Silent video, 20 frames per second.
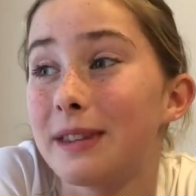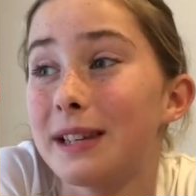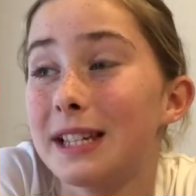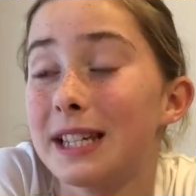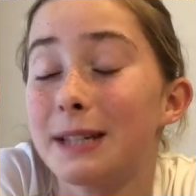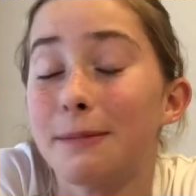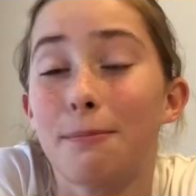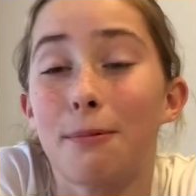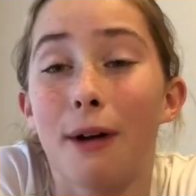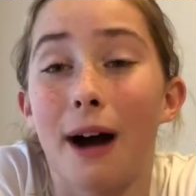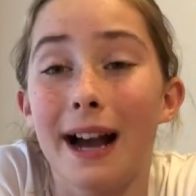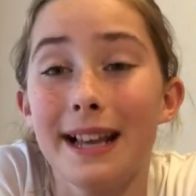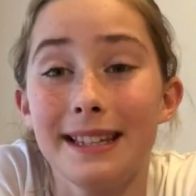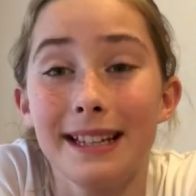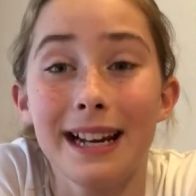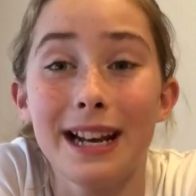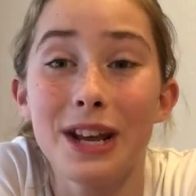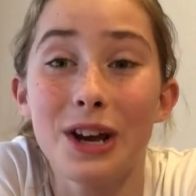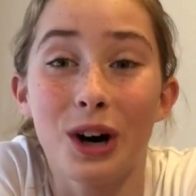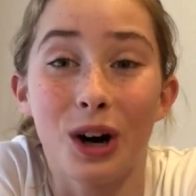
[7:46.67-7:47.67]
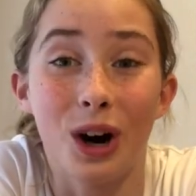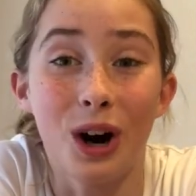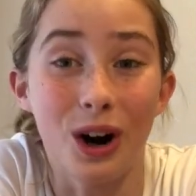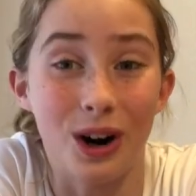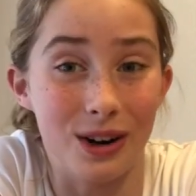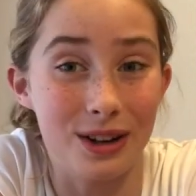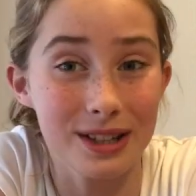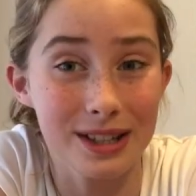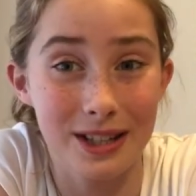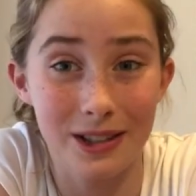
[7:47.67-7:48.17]
surprisingly
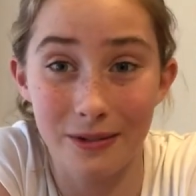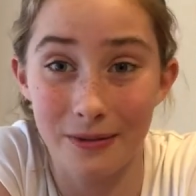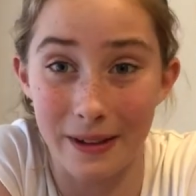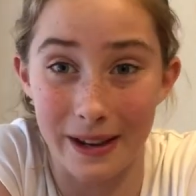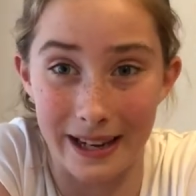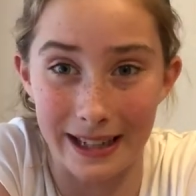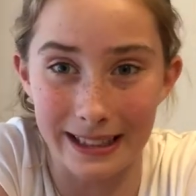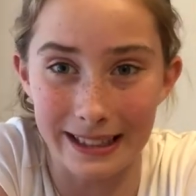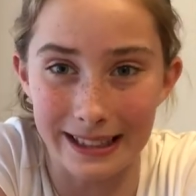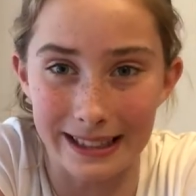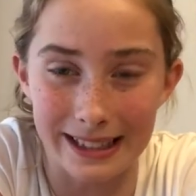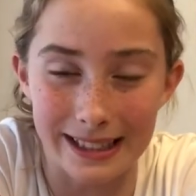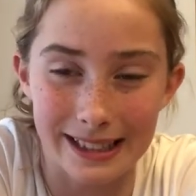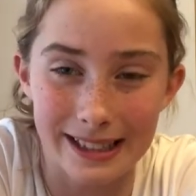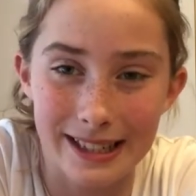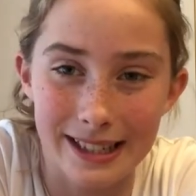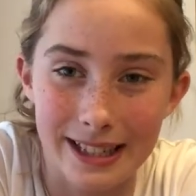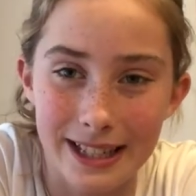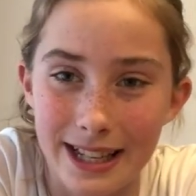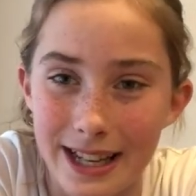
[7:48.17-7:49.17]
hot for England.